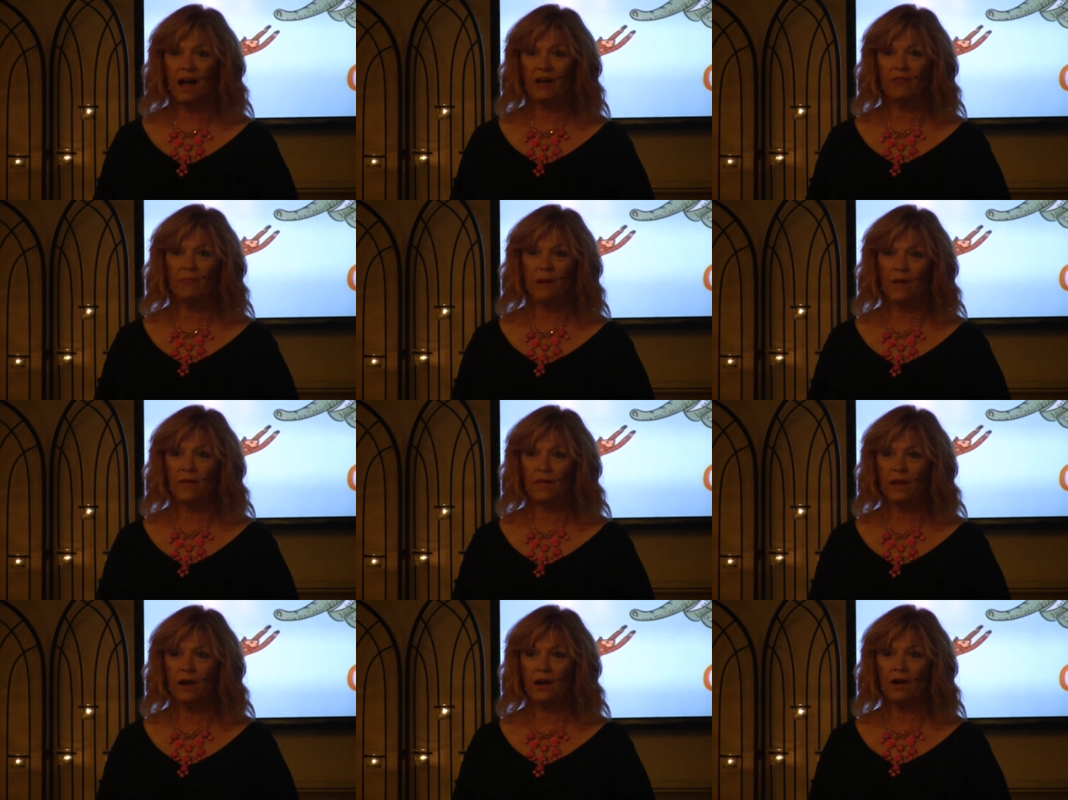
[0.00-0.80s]
I've
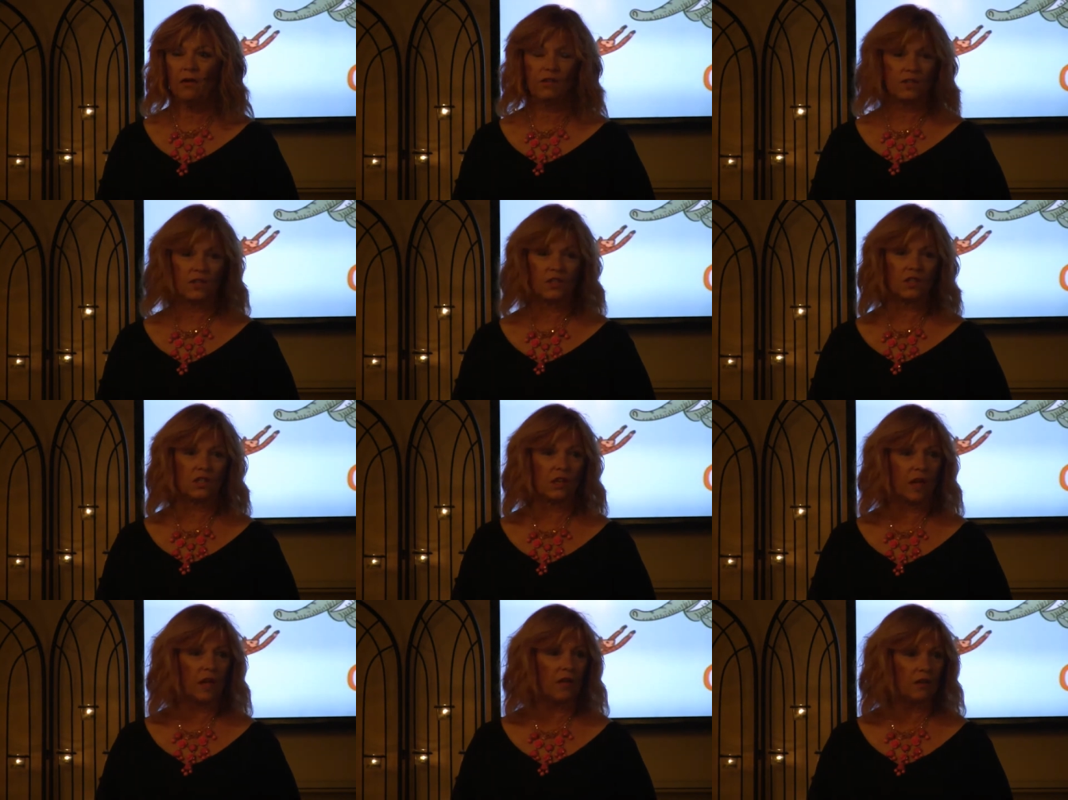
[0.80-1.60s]
been there
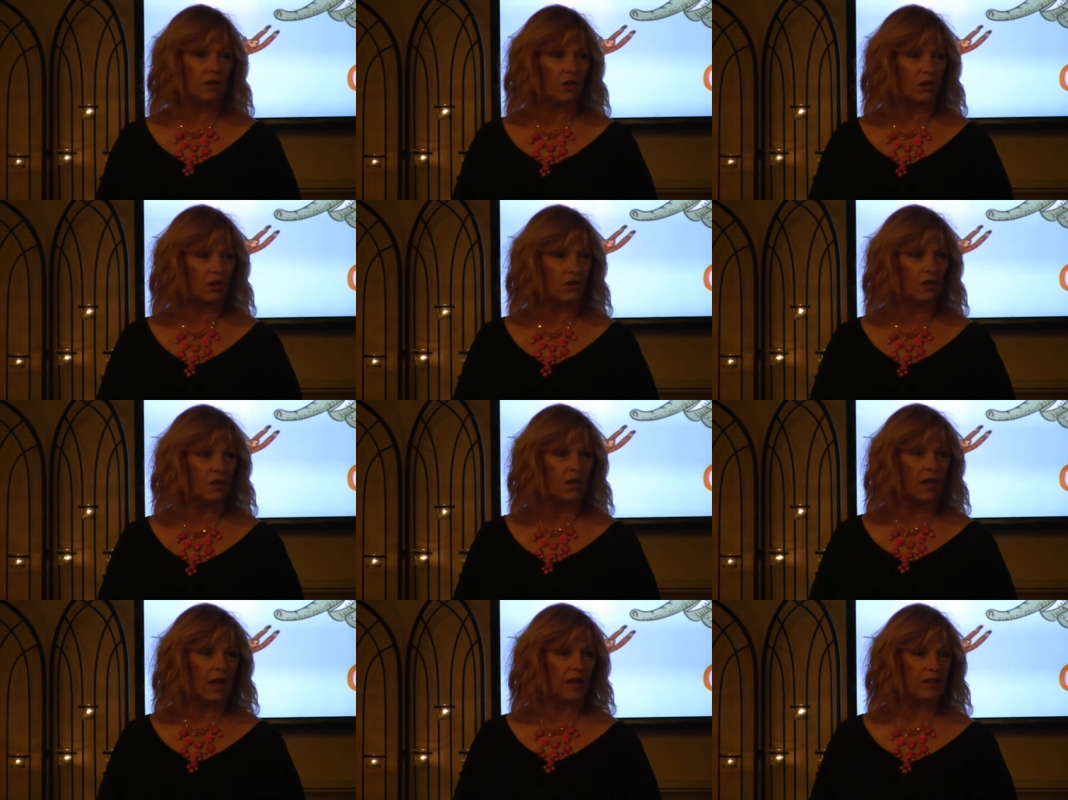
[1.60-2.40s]
68 years,
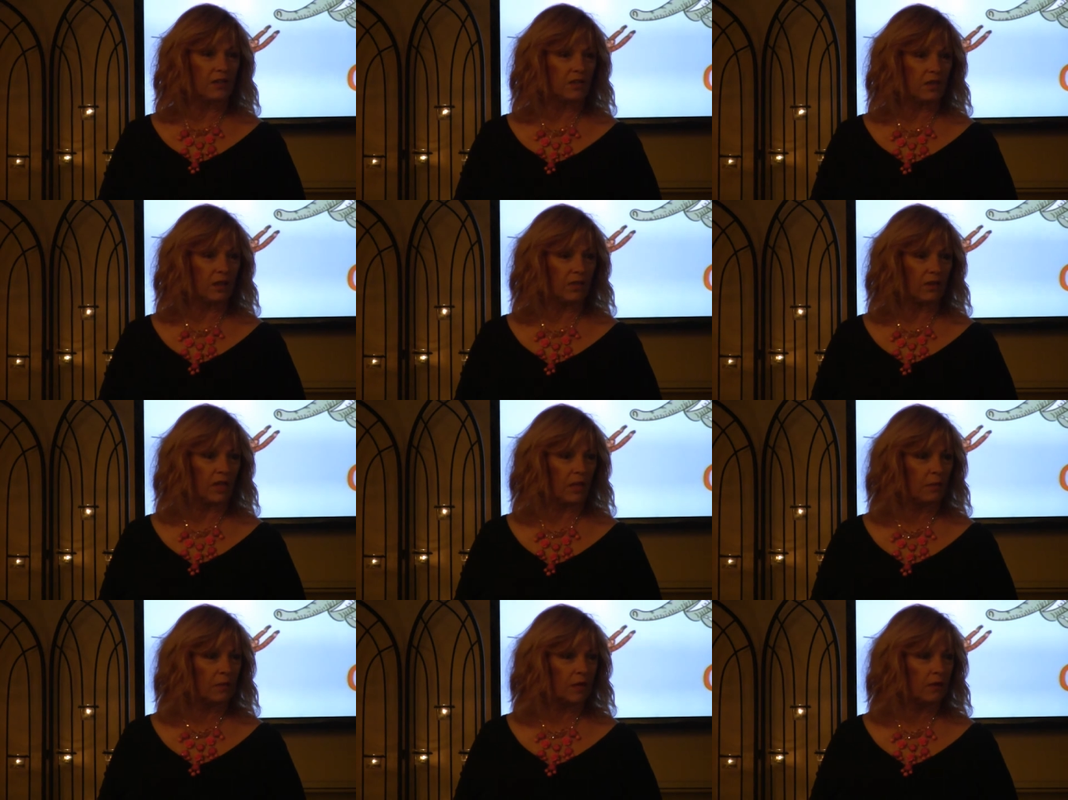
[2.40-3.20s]
and stuff
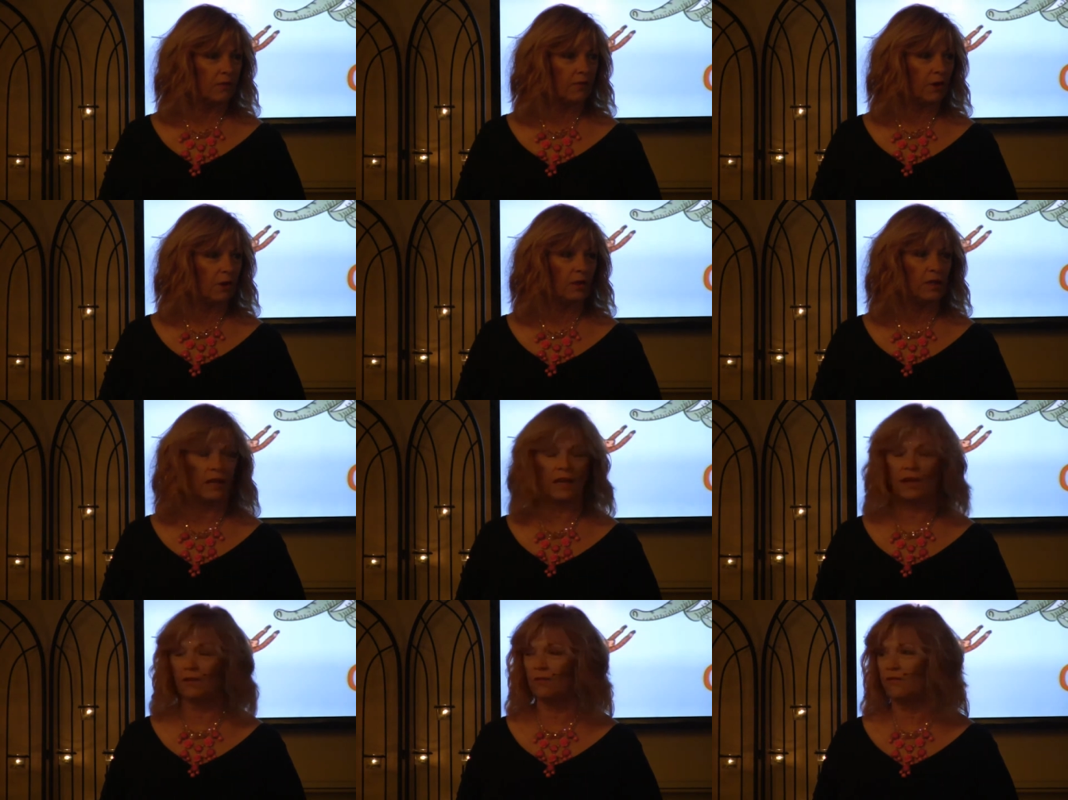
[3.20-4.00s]
keeps
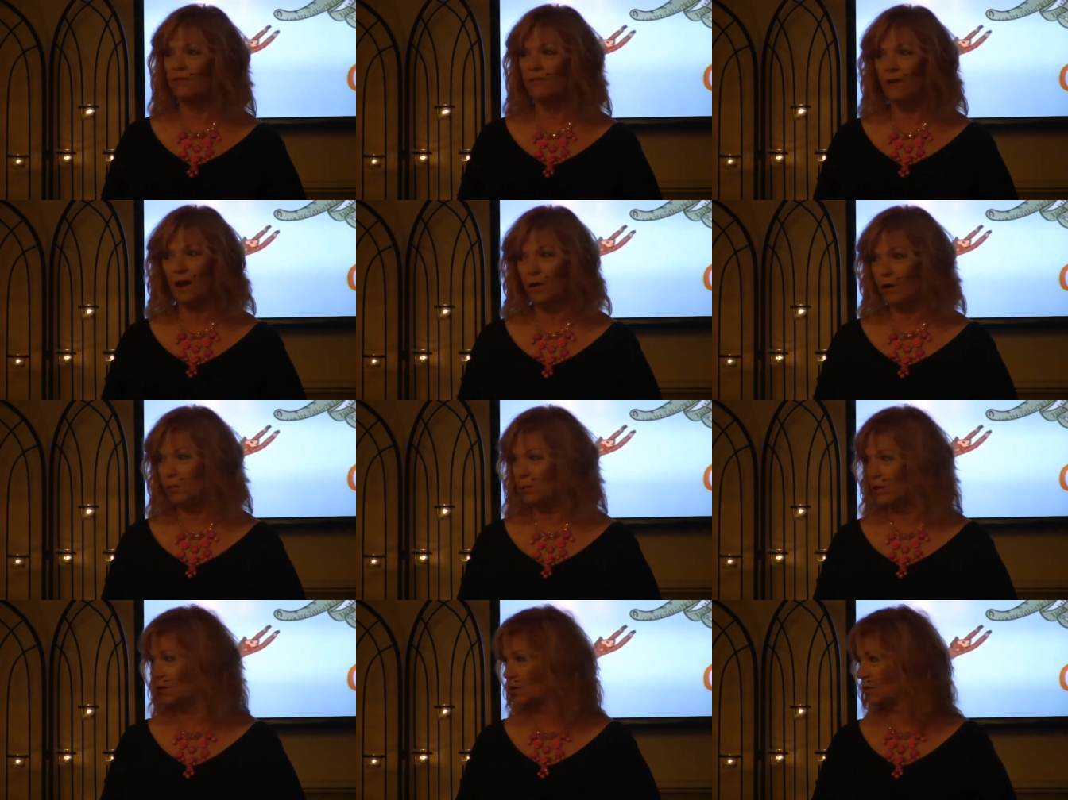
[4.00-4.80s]
unfolding in very
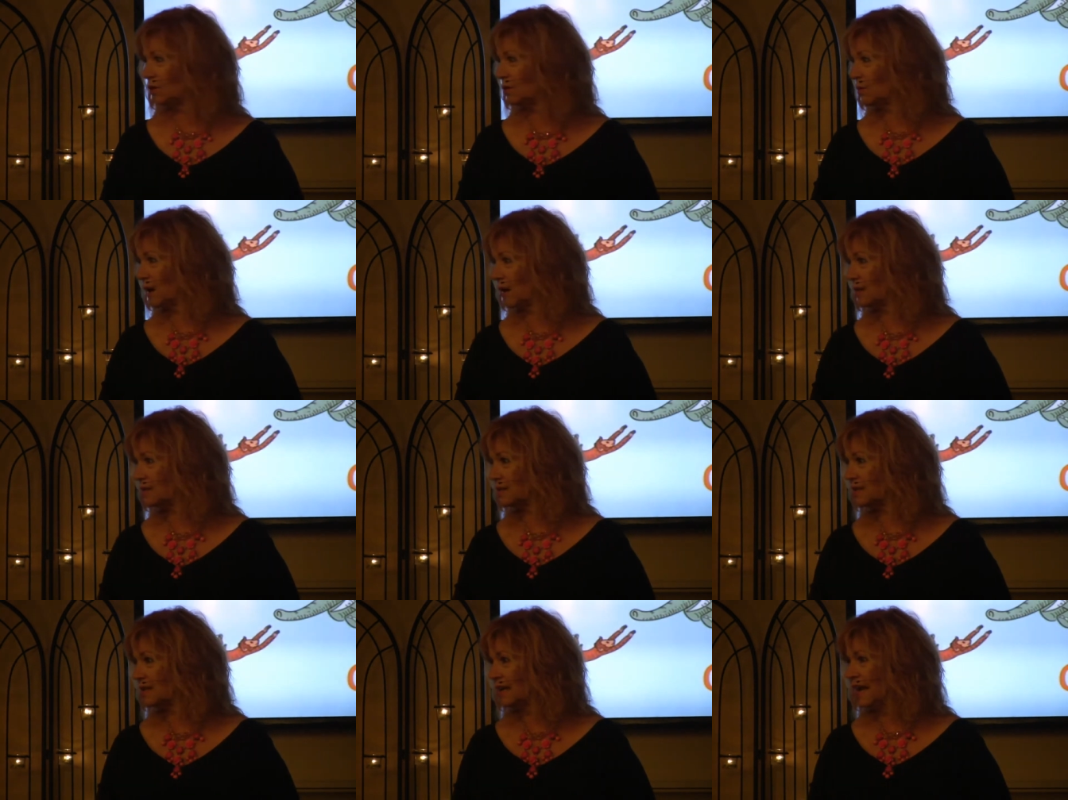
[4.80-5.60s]
peculiar
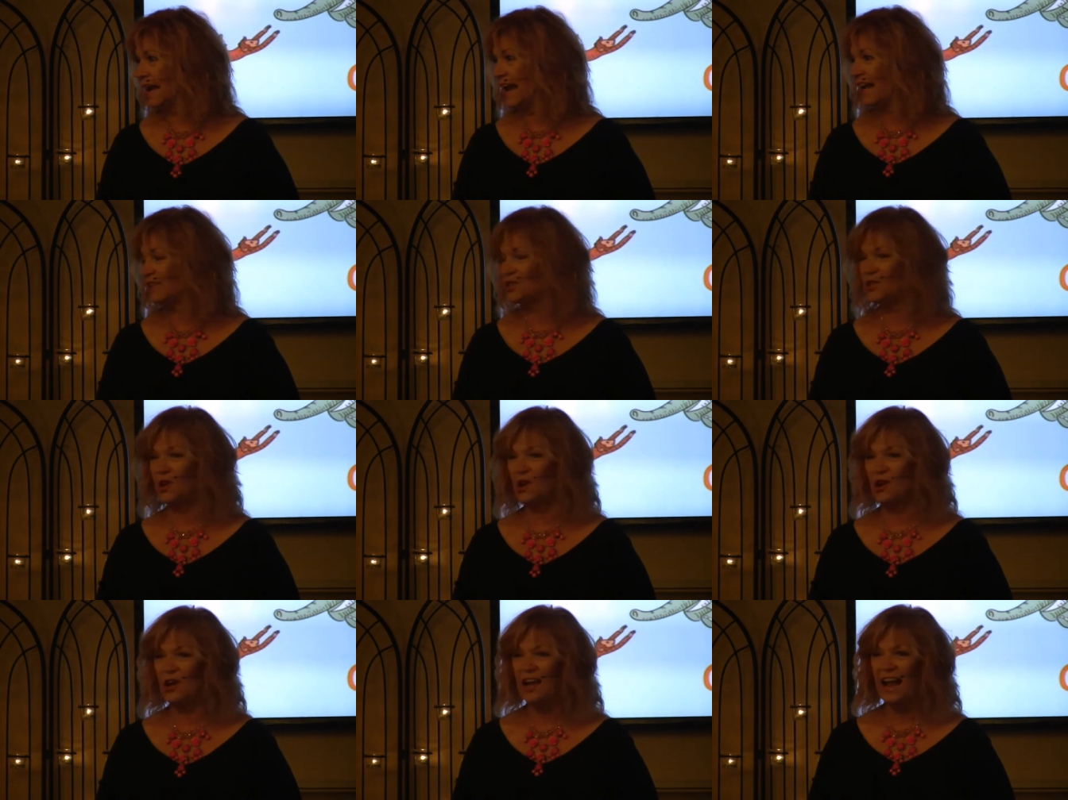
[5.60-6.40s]
ways. And so
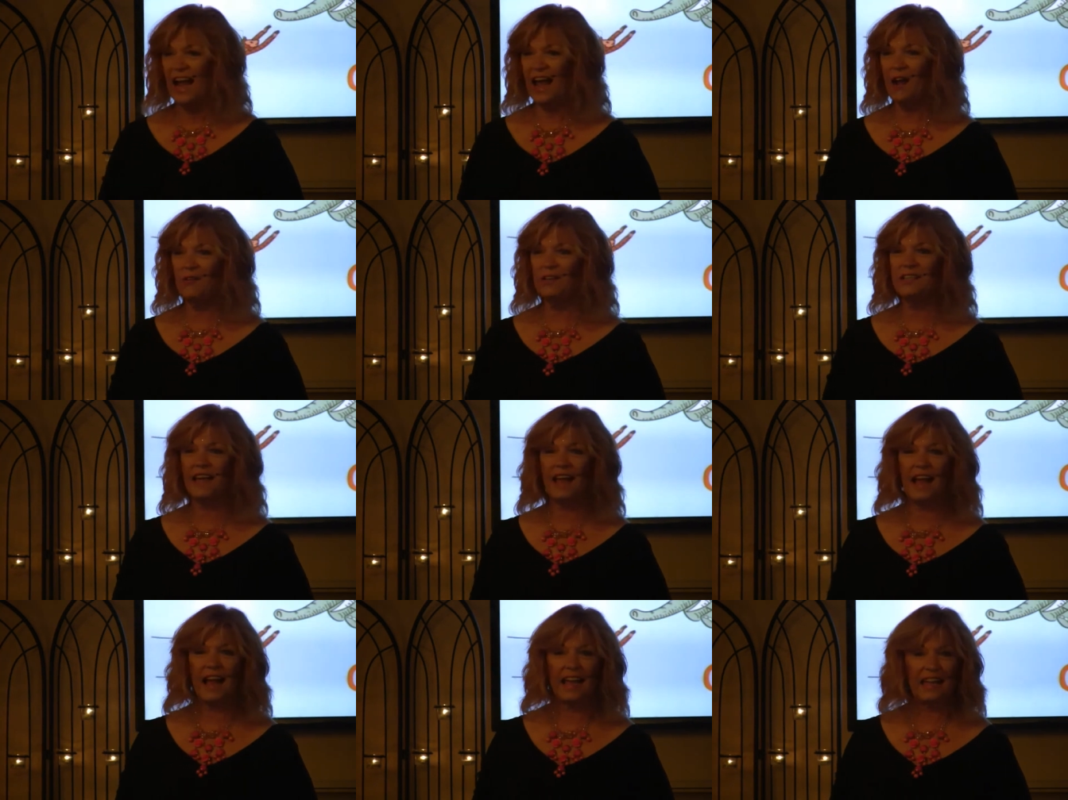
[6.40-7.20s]
every
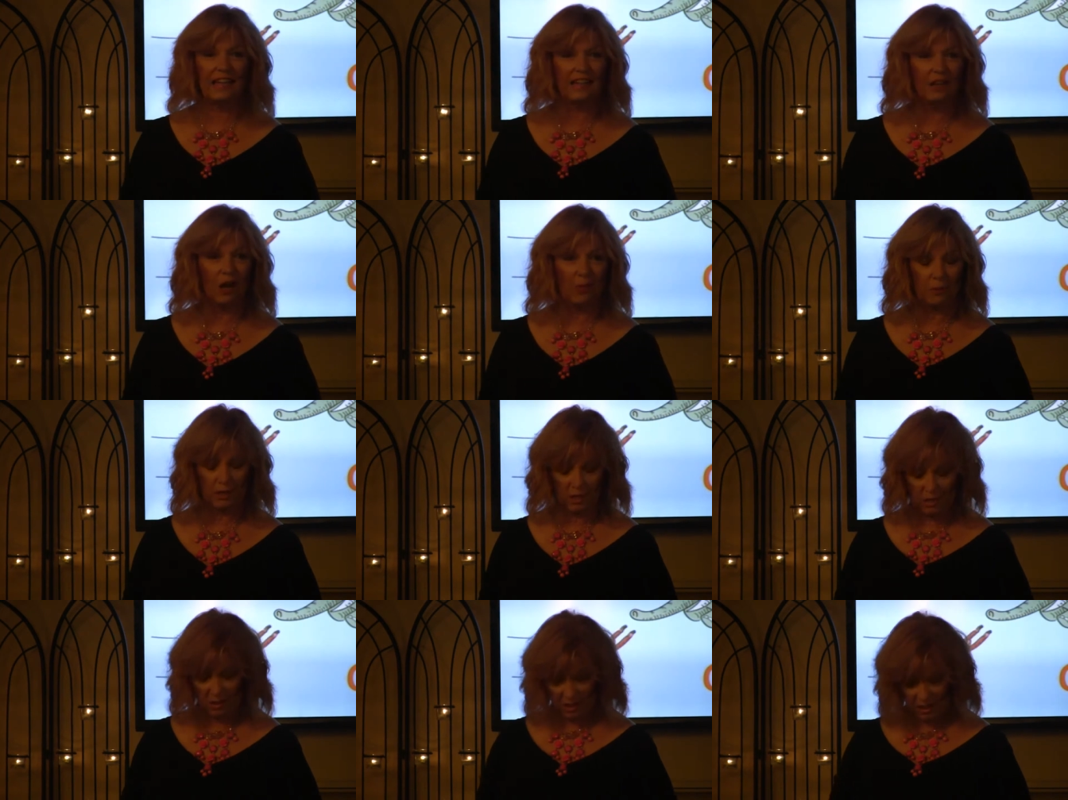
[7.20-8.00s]
day I get an
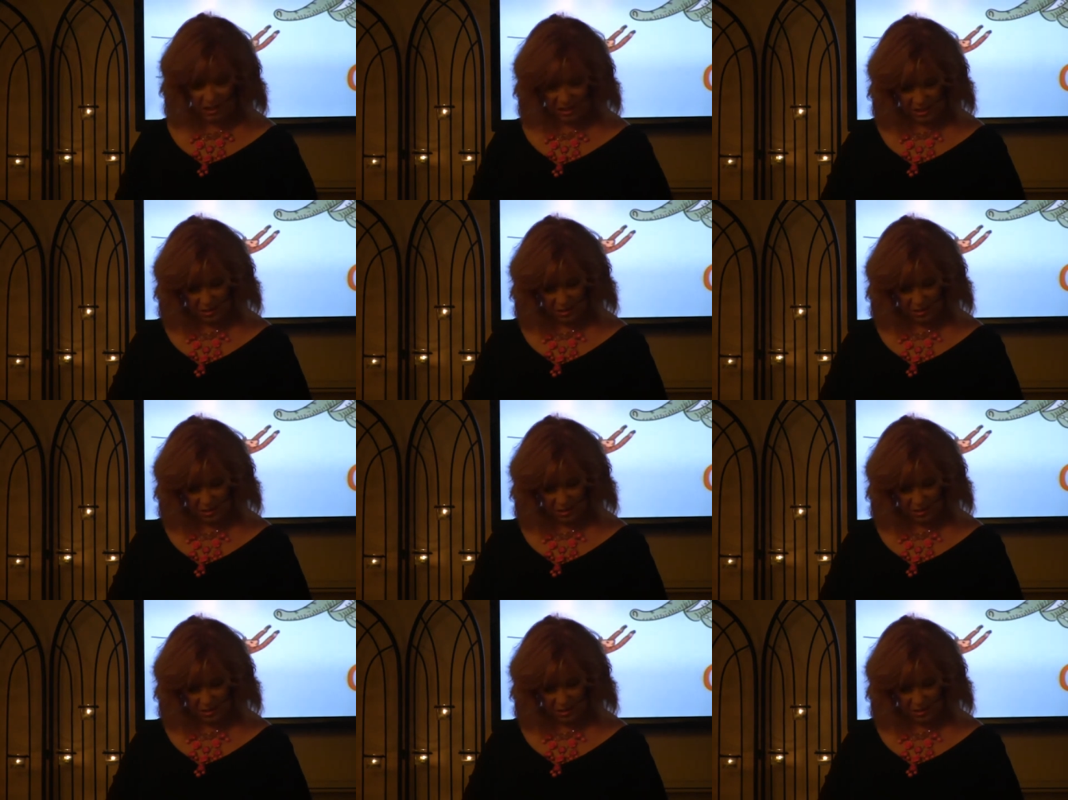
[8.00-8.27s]
opportunity